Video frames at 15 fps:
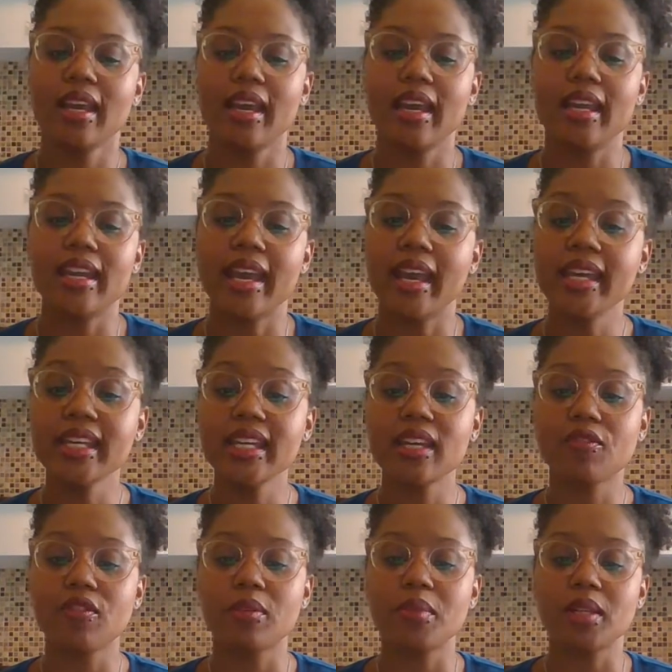And hanging
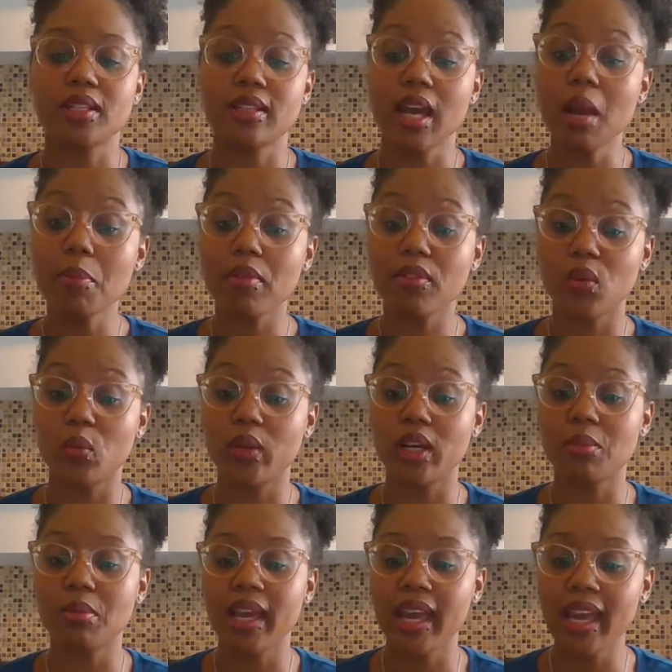from the top of the
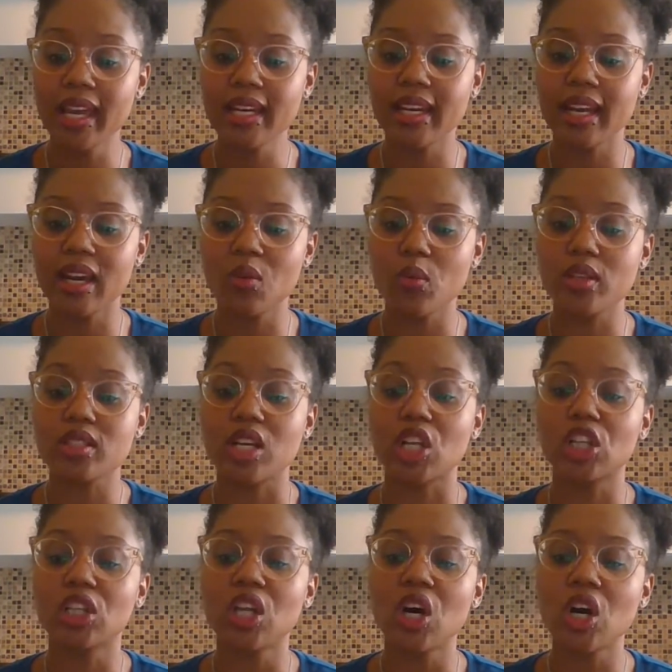web, head down, was a
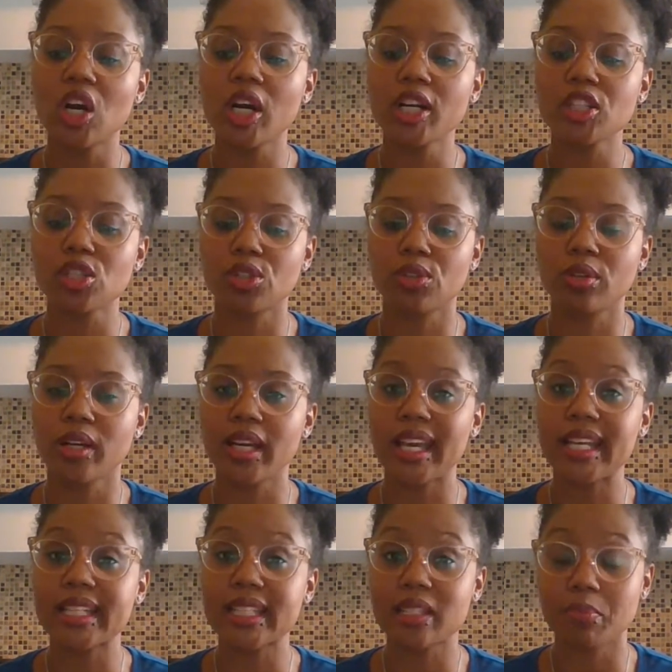large
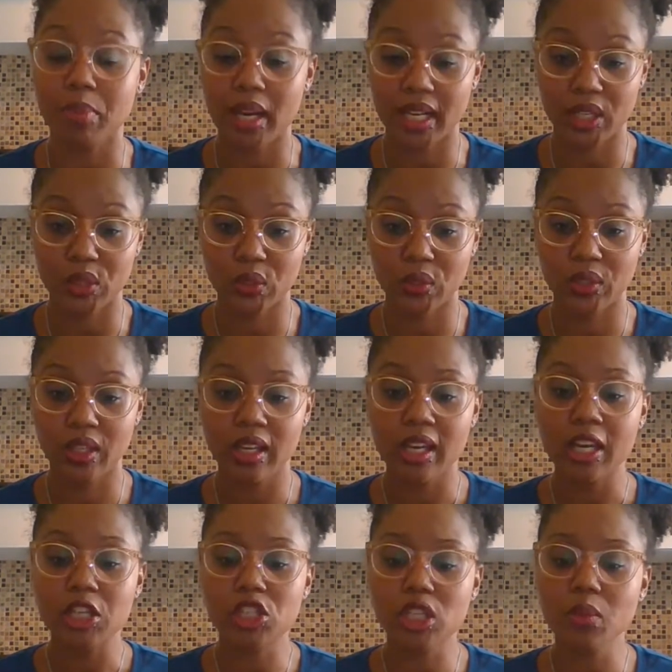gray spider.
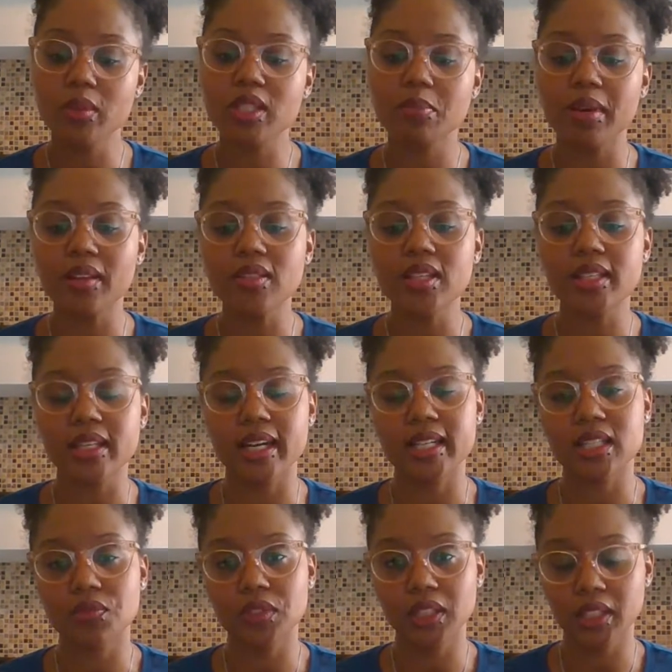She was about the
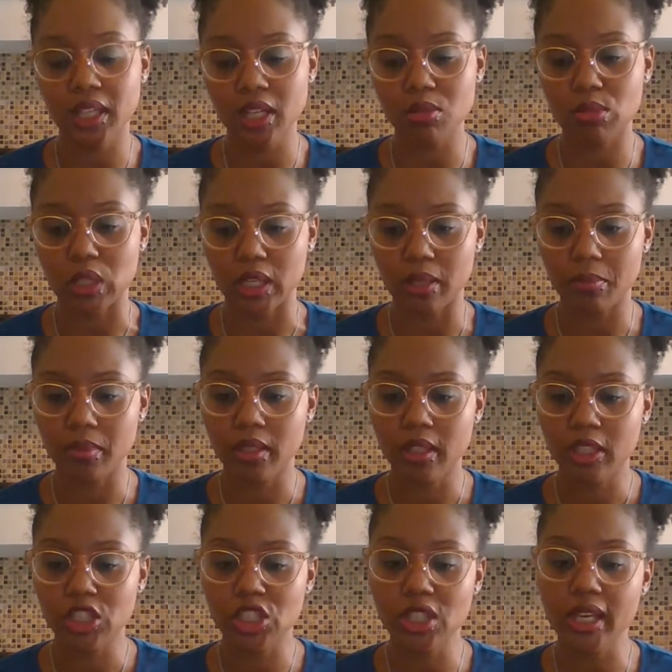size of a gumdrop.
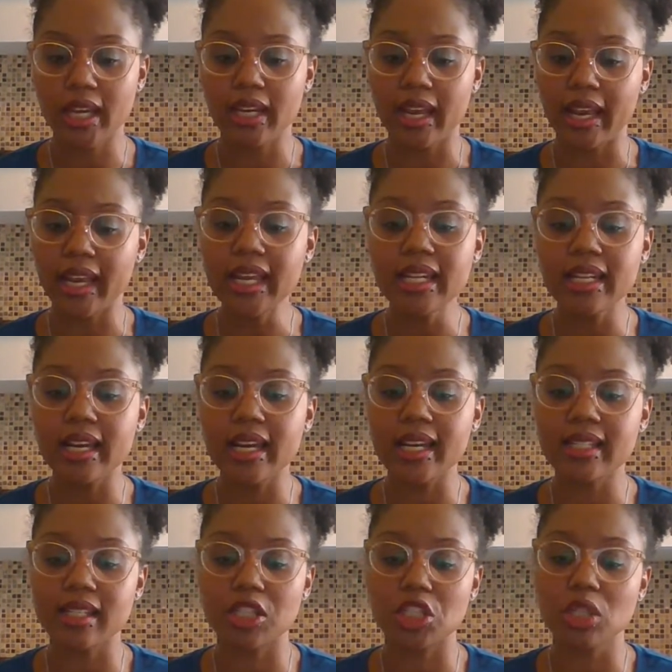She had 8
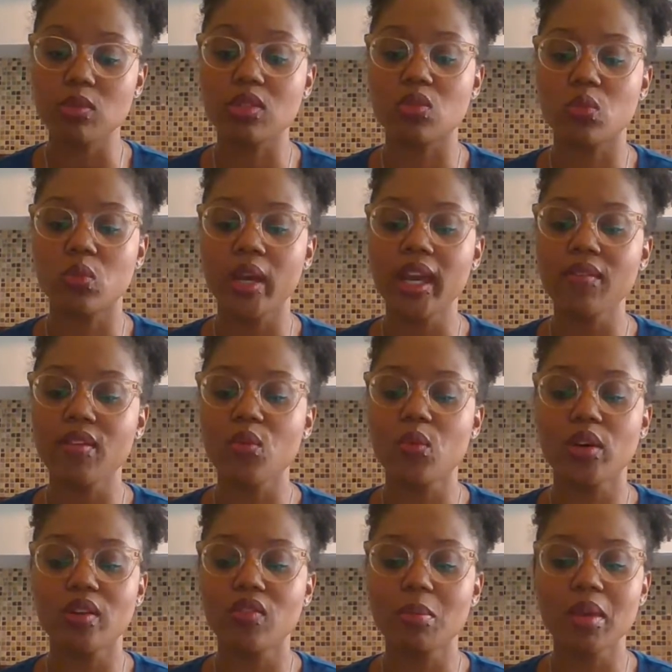legs, and she was waving
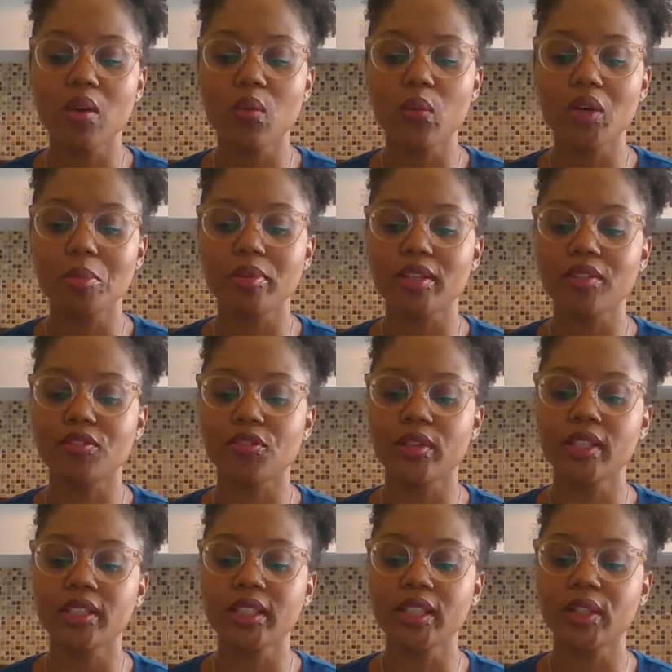one of them at Wilbur in
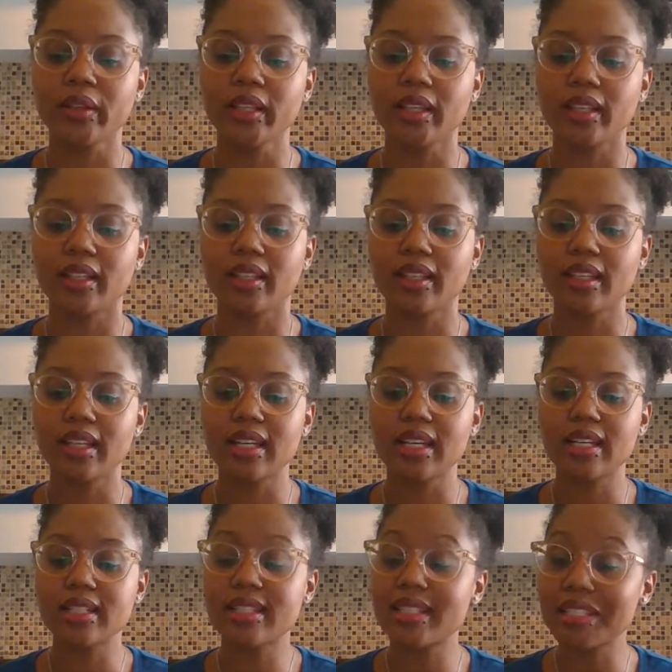friendly greeting.
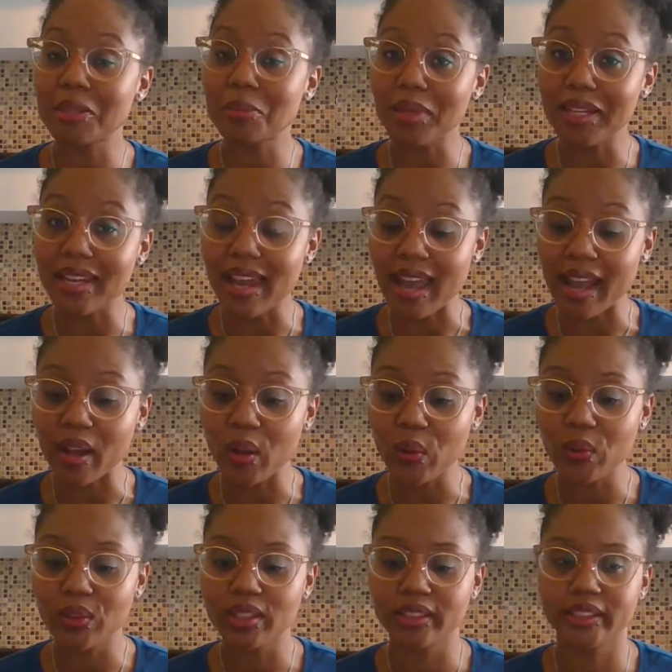See me now?
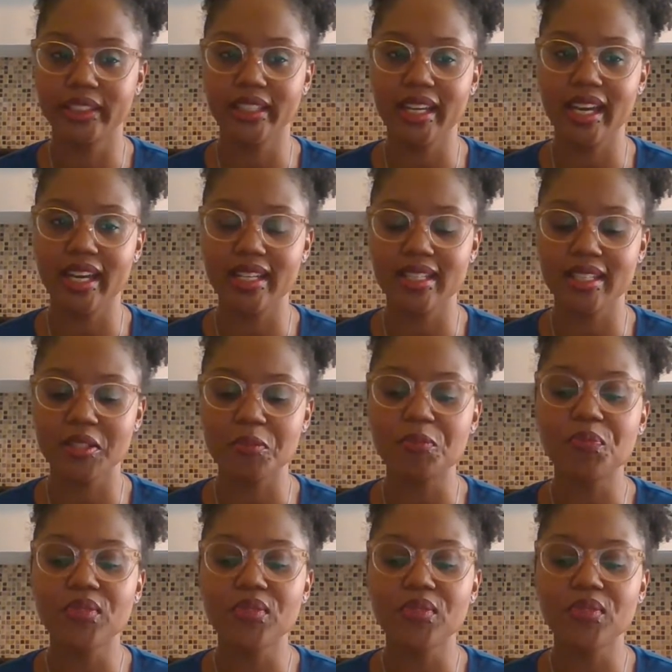She asked.